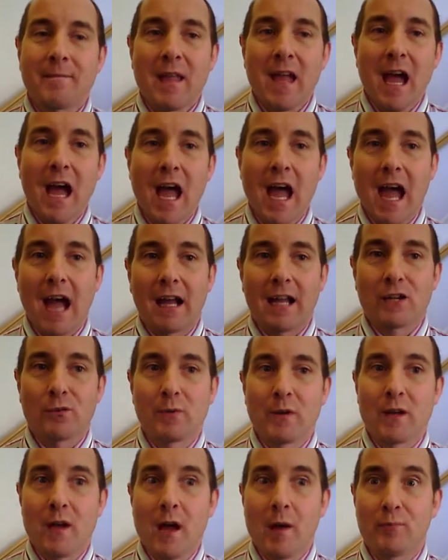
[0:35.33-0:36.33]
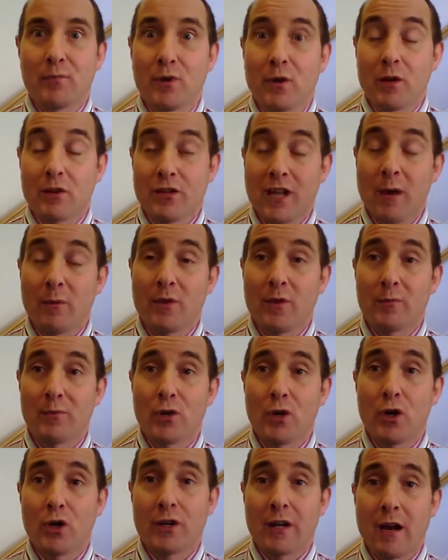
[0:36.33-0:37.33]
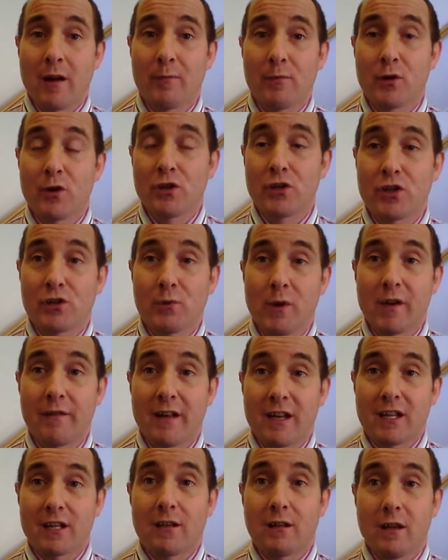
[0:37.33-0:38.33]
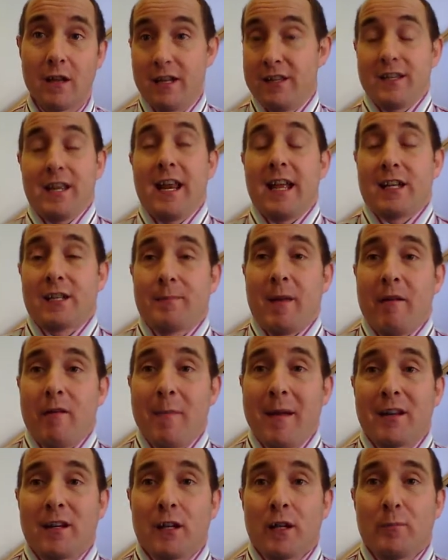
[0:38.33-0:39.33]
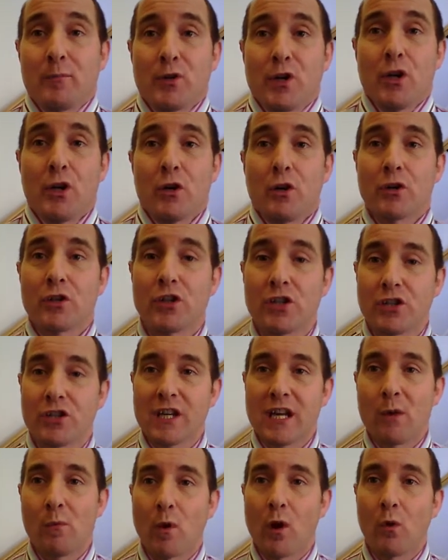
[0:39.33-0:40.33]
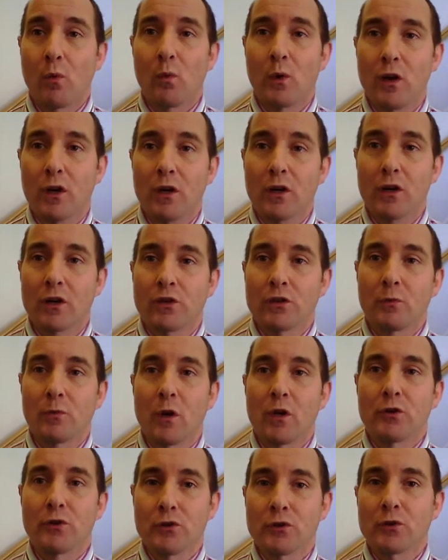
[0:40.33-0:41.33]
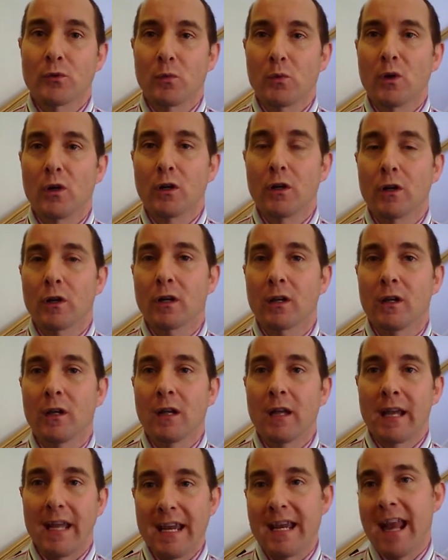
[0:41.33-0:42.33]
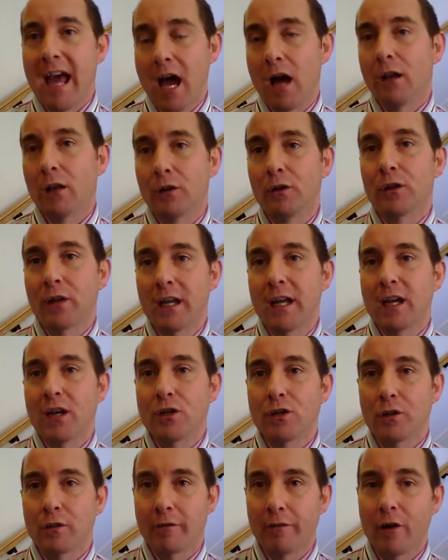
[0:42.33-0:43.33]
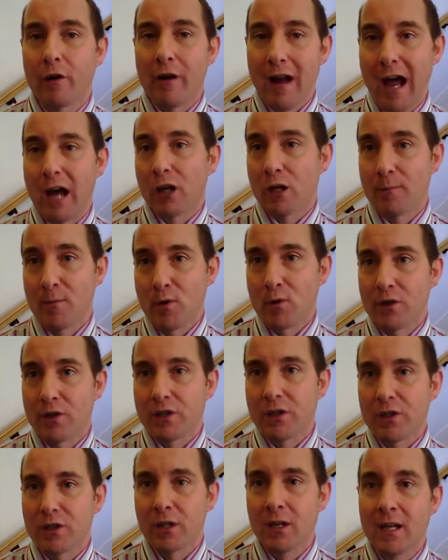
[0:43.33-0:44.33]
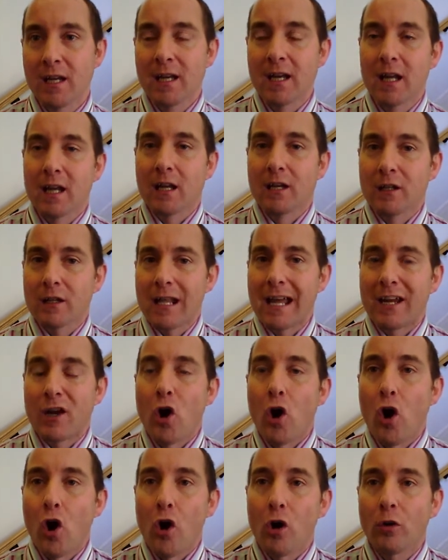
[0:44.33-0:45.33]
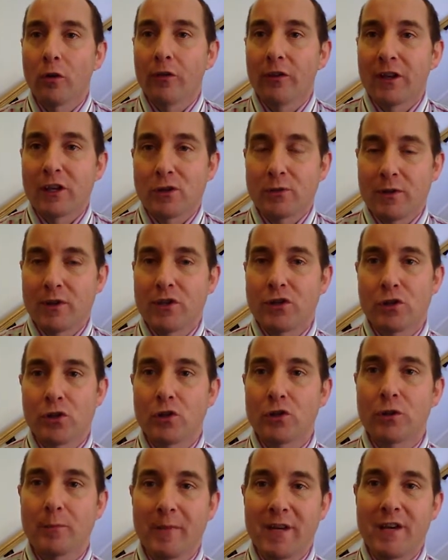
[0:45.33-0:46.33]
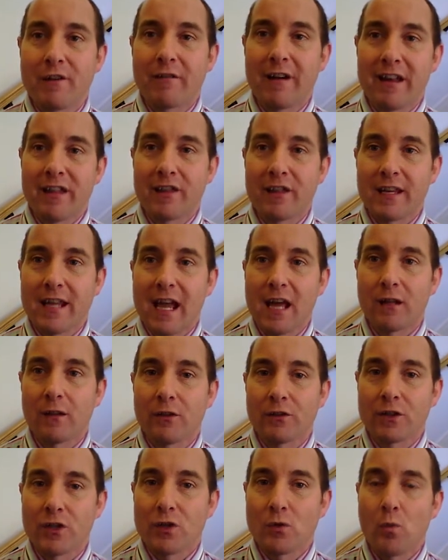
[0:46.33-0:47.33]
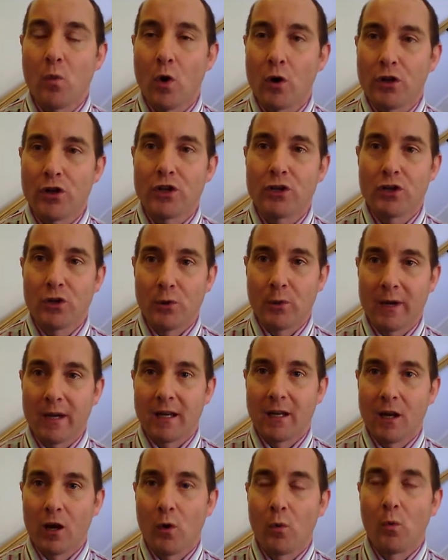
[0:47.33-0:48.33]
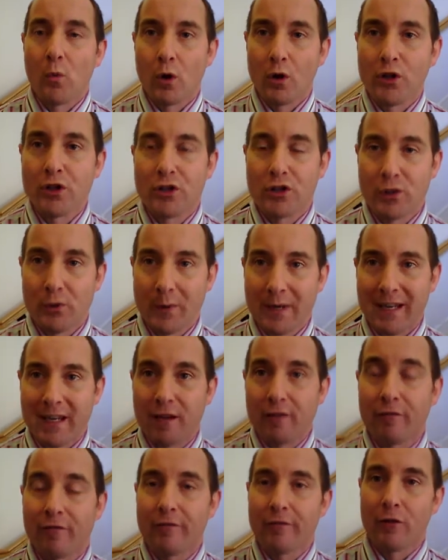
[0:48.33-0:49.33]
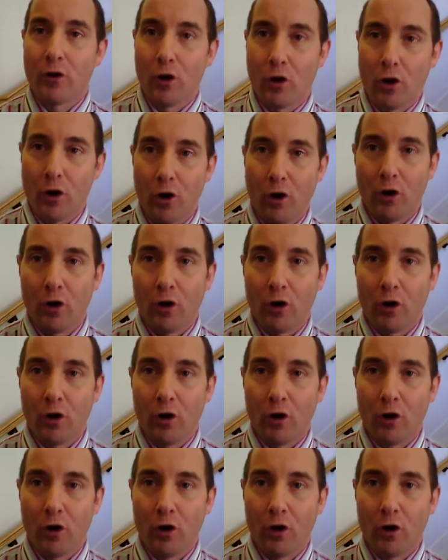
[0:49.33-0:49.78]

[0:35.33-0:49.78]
I guess I'll start with approach. Our approach is it's an experimental approach. It's seeing what works and what doesn't work in our location for our communities. It's like all things, whether it's social media or anything else, it's what you're doing and what you're doing it for.